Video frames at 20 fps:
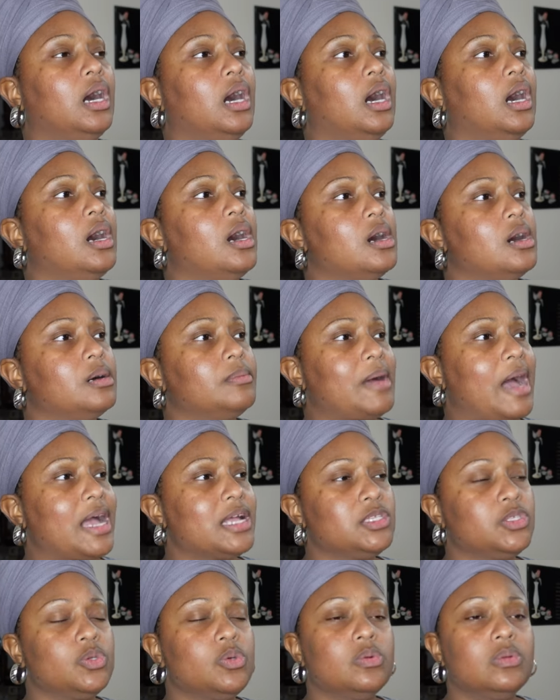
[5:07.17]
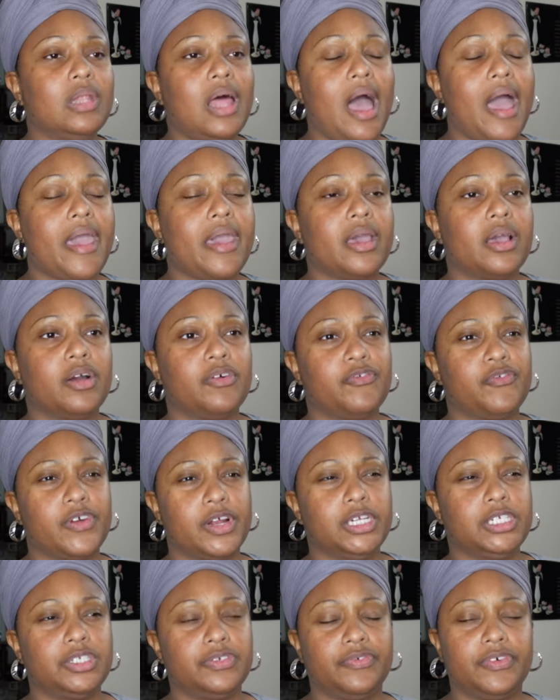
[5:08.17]
um, I do like
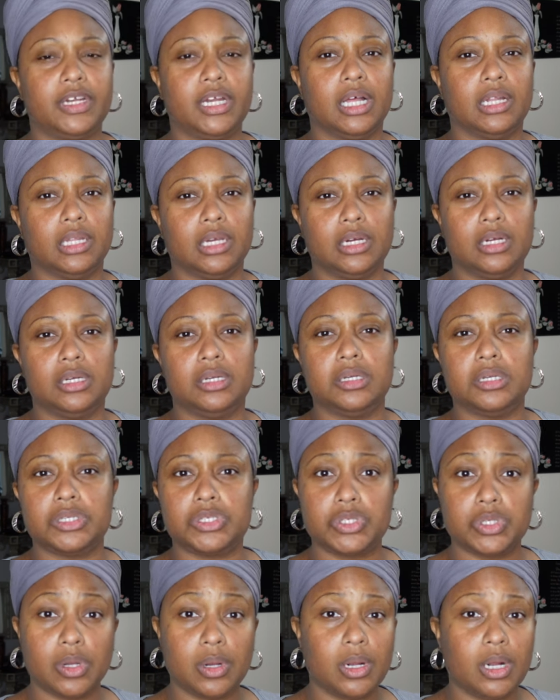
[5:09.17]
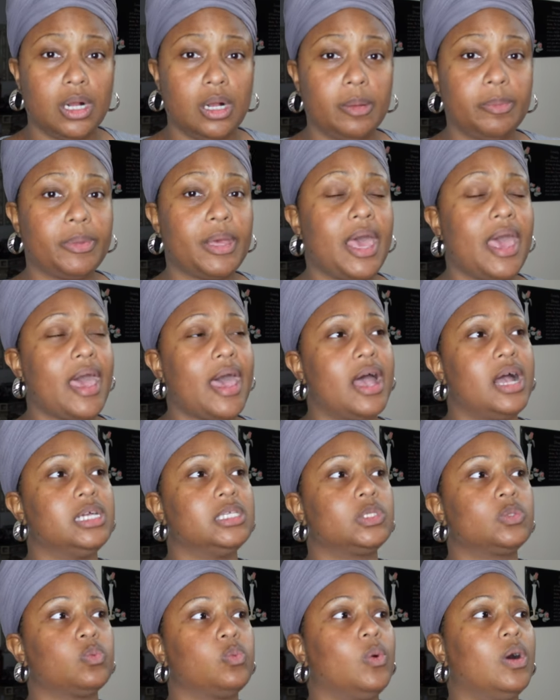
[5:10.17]
French vanilla syrup
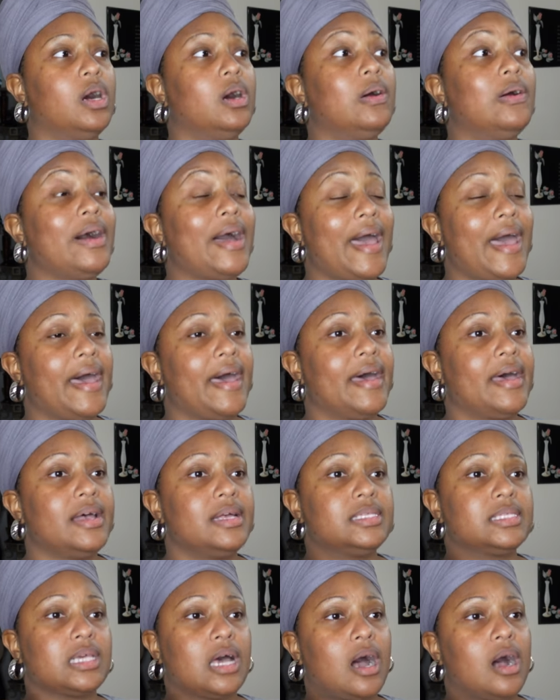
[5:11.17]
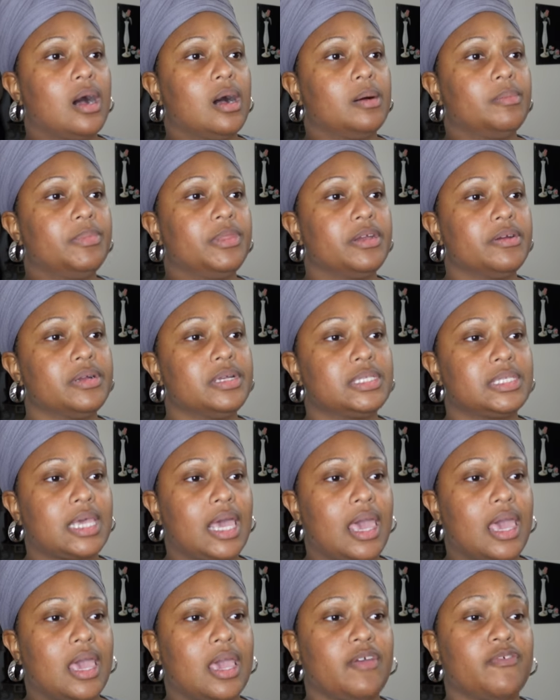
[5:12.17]
as well as um, there is
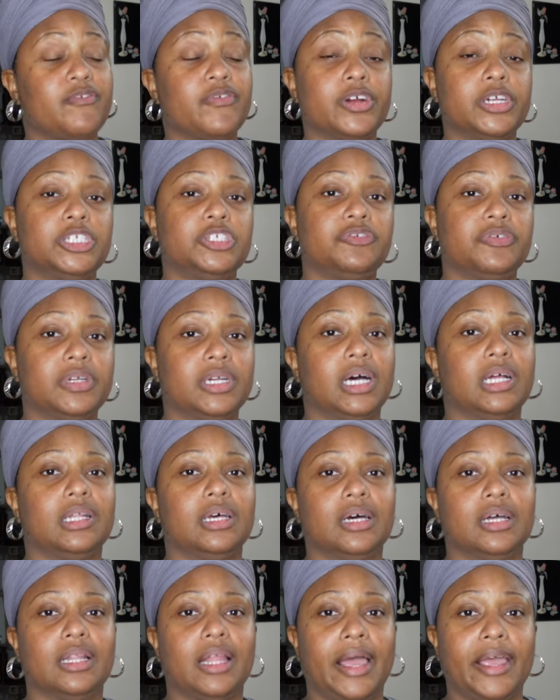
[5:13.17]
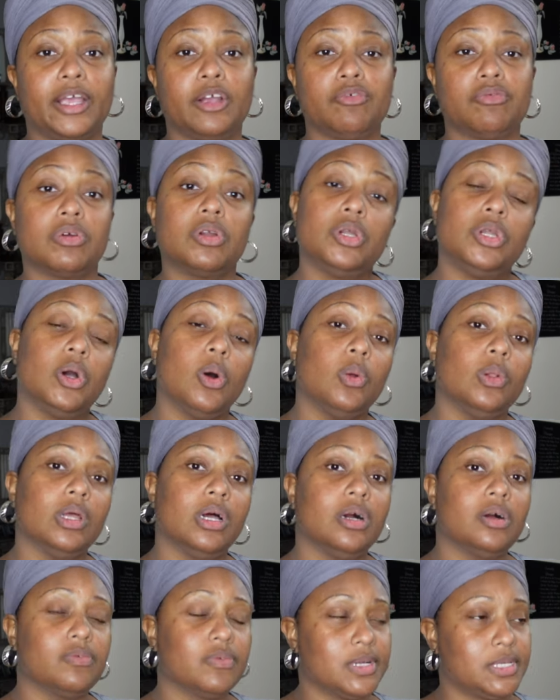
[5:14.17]
a French vanilla like
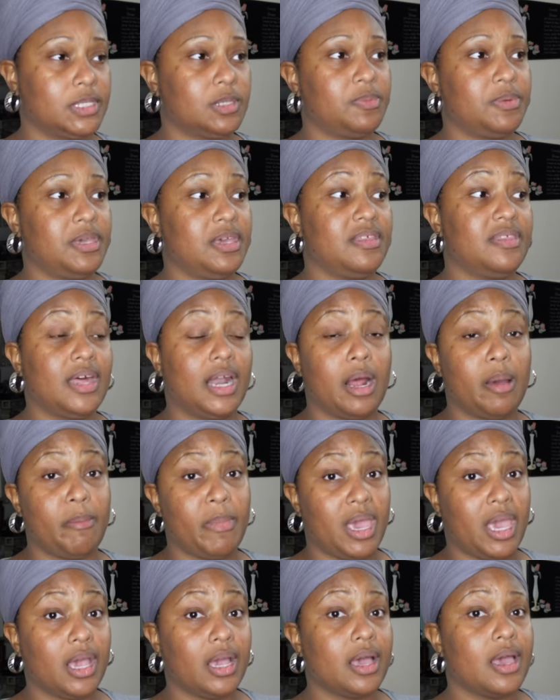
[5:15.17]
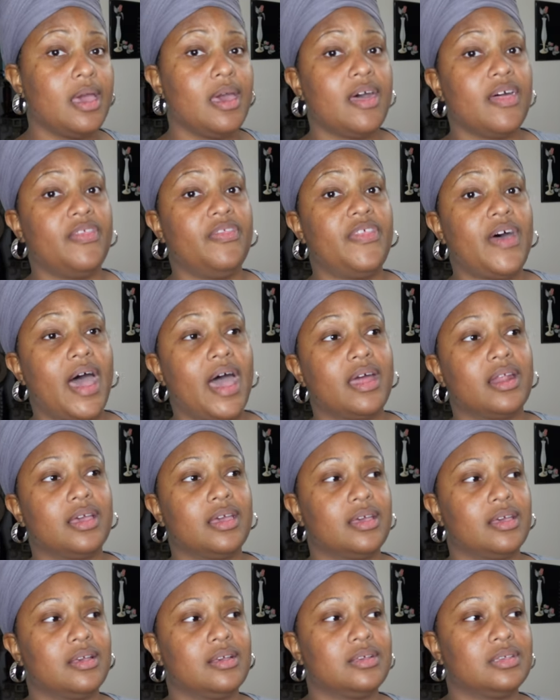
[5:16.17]
granola recipe that I make that
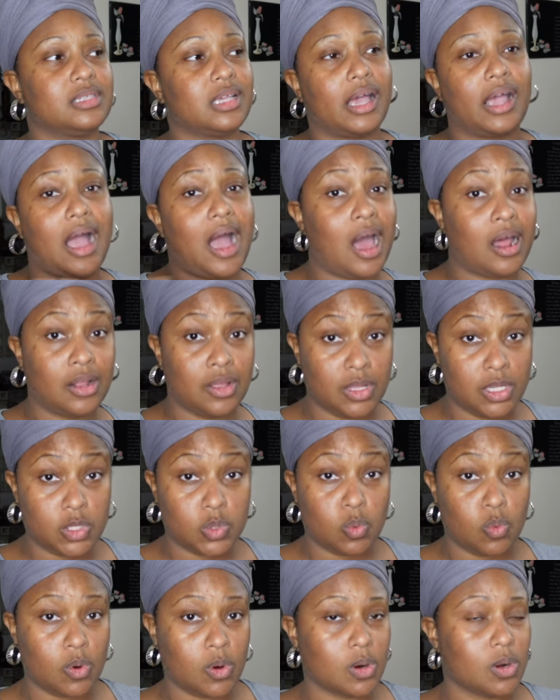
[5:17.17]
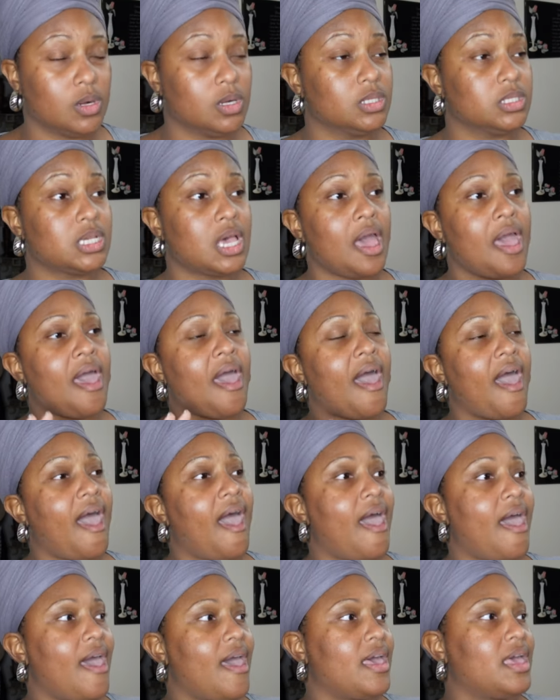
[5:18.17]
is like out of this world
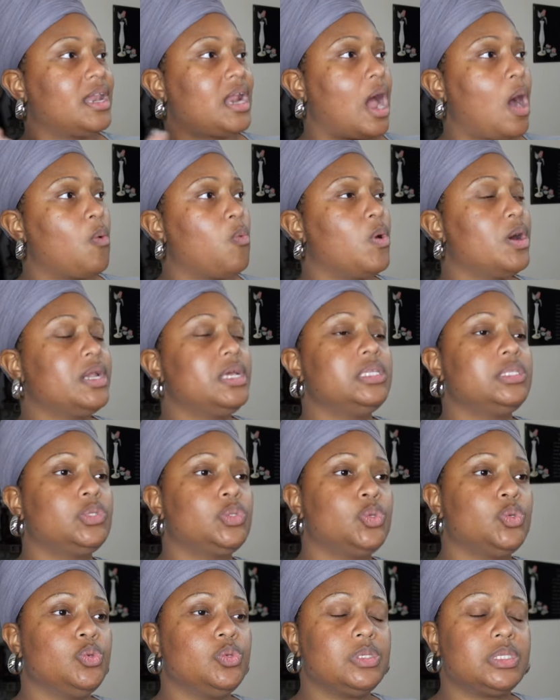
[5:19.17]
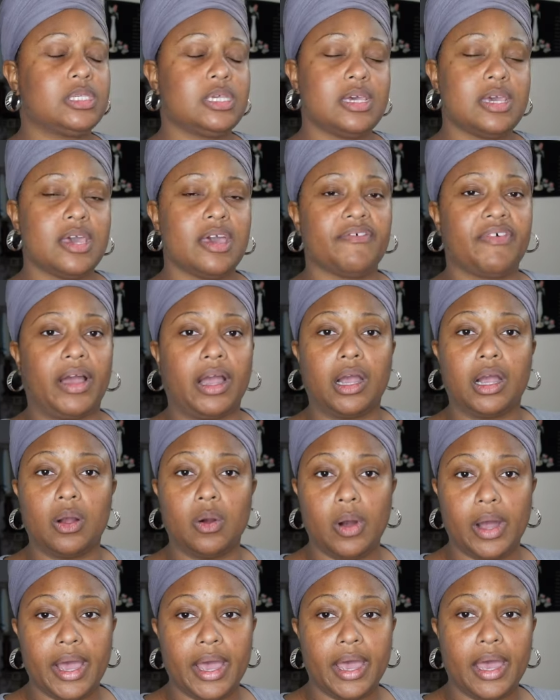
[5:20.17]
and I wanted to see if I could
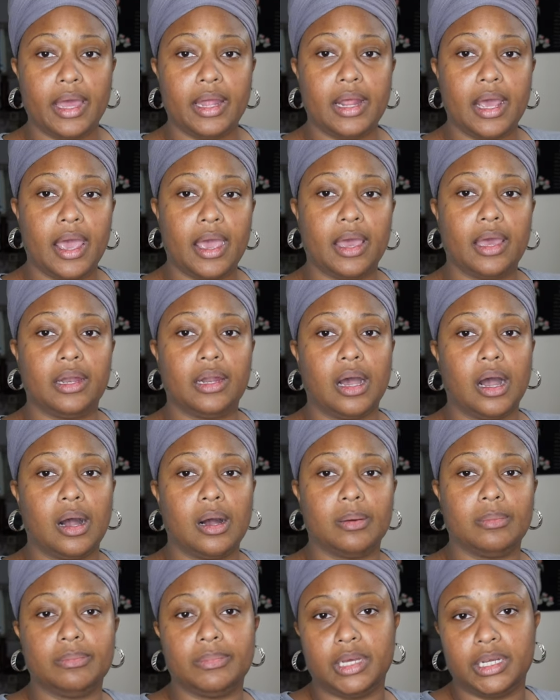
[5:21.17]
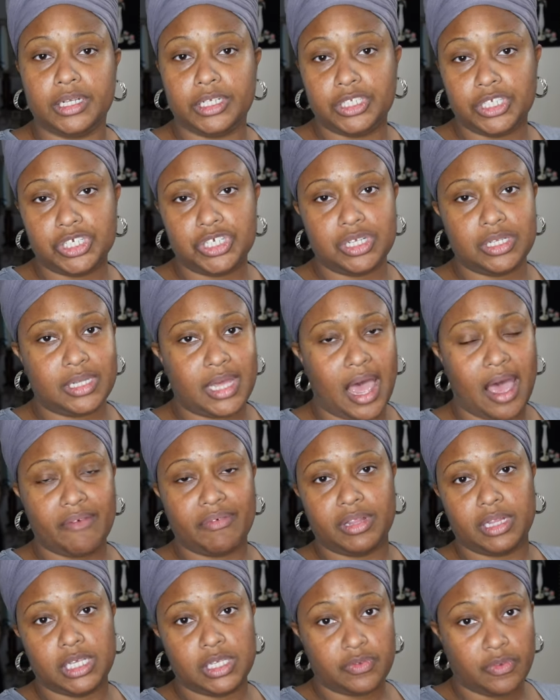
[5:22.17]
go ahead and um, in addition to
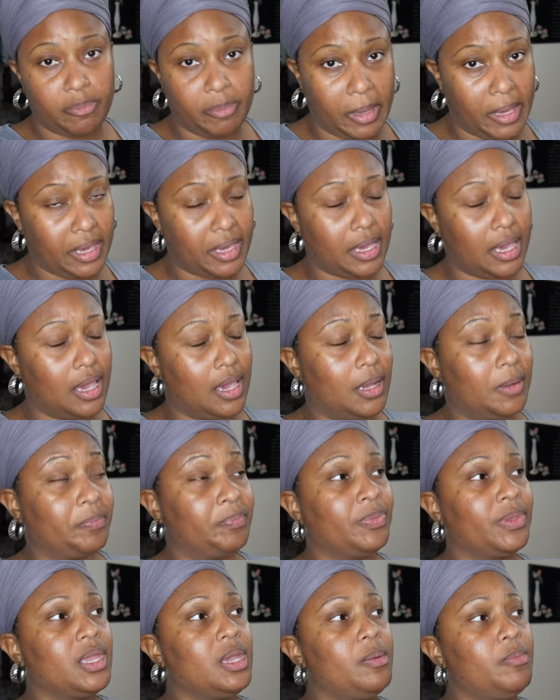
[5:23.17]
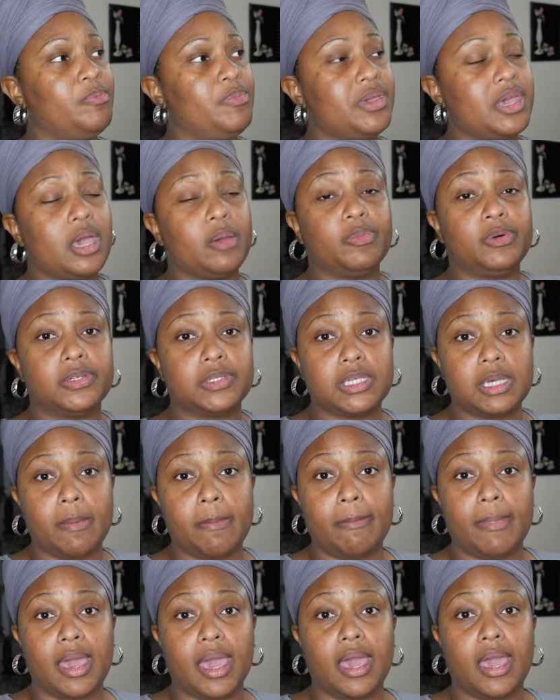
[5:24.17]
having these for baking be able to
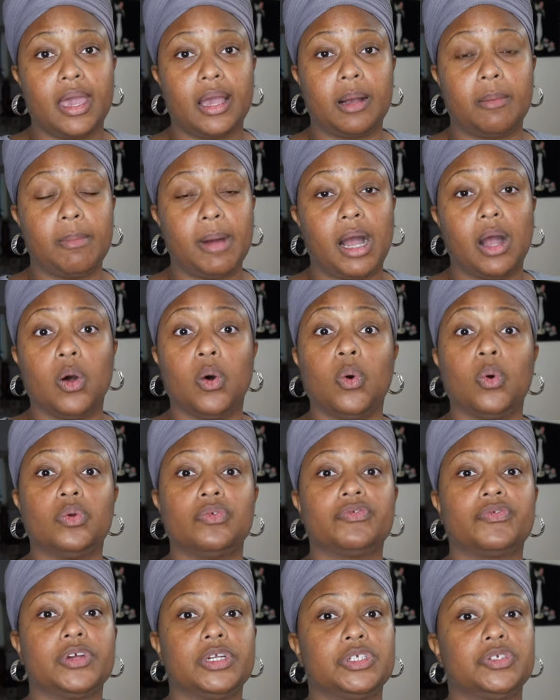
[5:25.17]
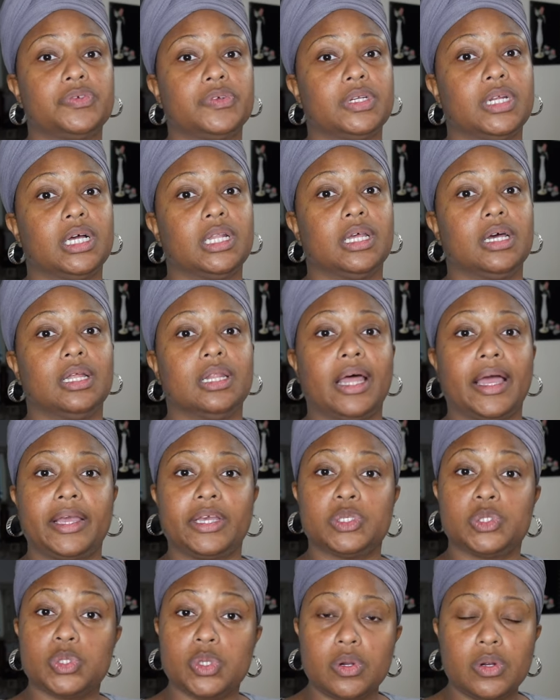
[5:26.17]
make my own French vanilla
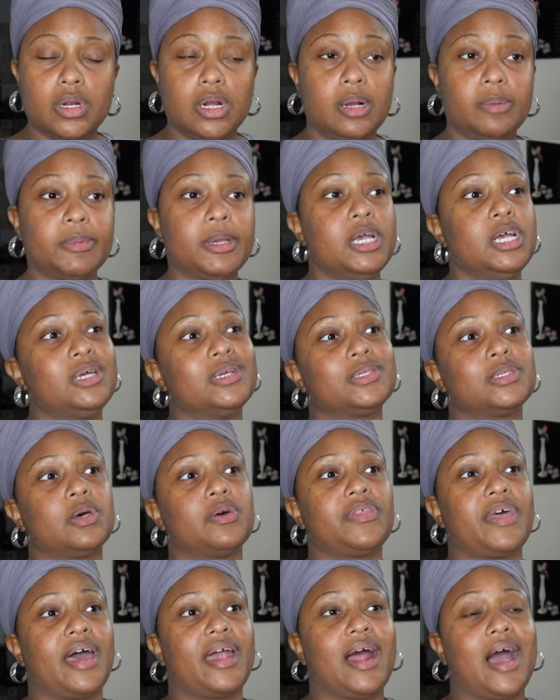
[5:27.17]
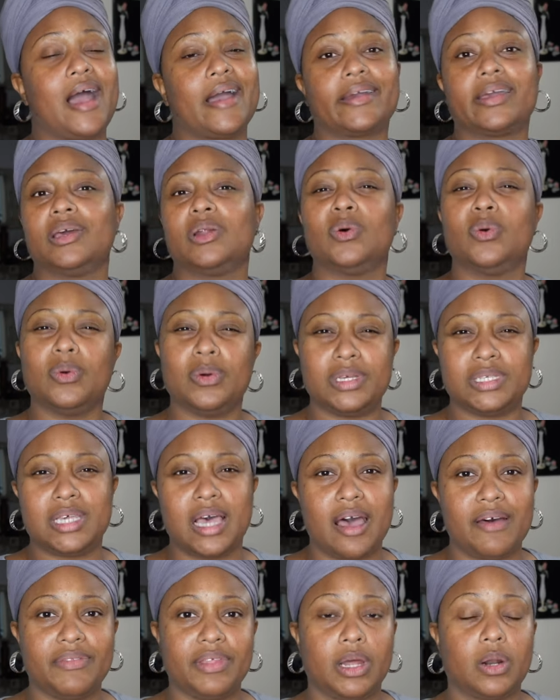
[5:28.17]
like syrup so that I can always
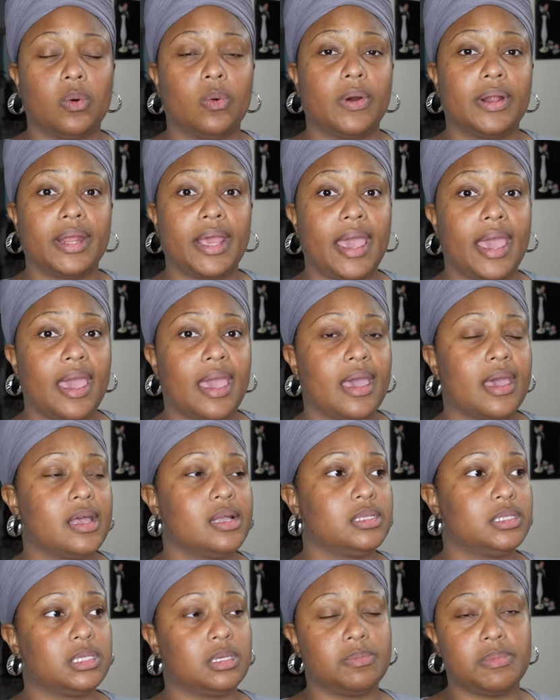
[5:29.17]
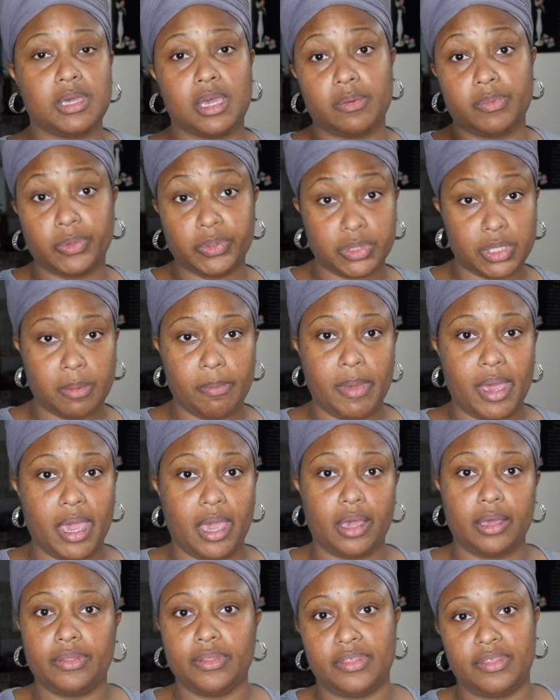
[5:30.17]
have that on hand to be able to
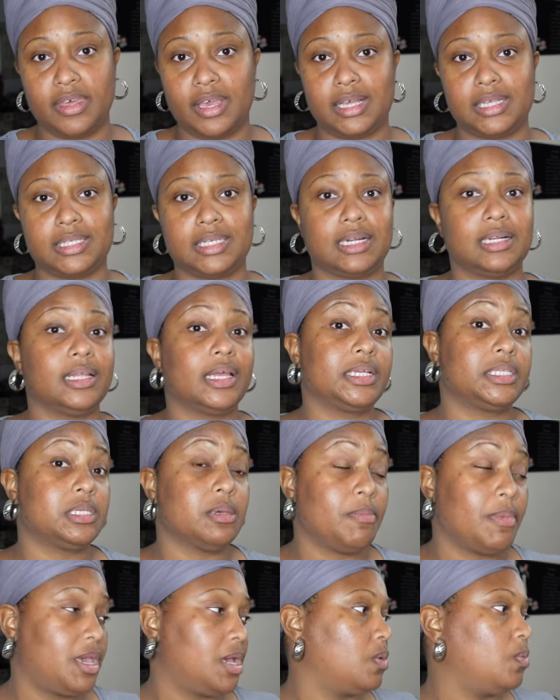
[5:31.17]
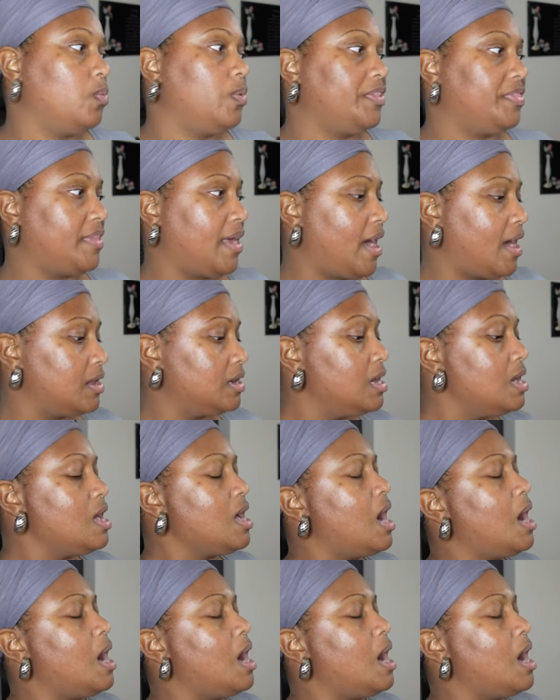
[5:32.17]
make the things that I like to make with that.